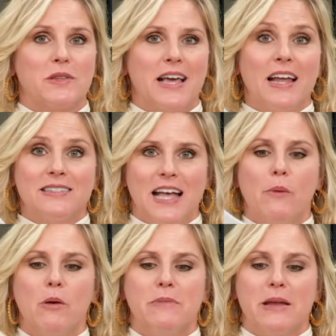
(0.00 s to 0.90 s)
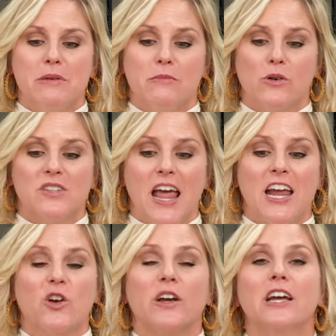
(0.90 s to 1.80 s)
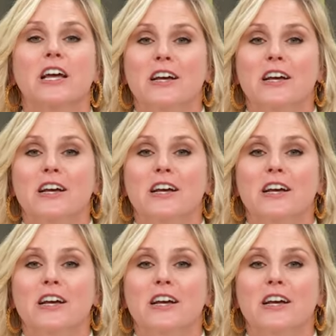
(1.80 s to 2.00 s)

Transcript: But that is not what made me most angry.